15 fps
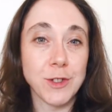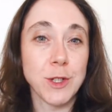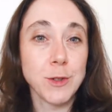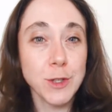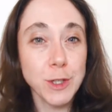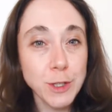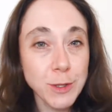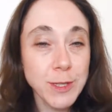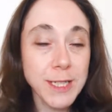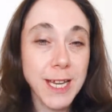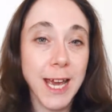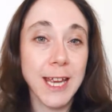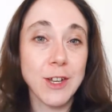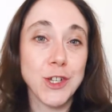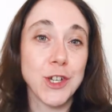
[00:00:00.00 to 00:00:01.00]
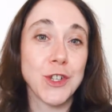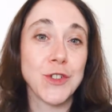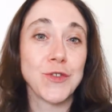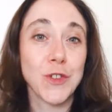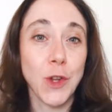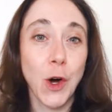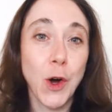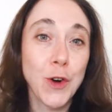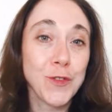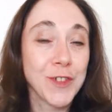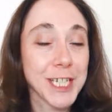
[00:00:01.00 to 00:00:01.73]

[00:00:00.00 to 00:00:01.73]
so do stay tuned for the whole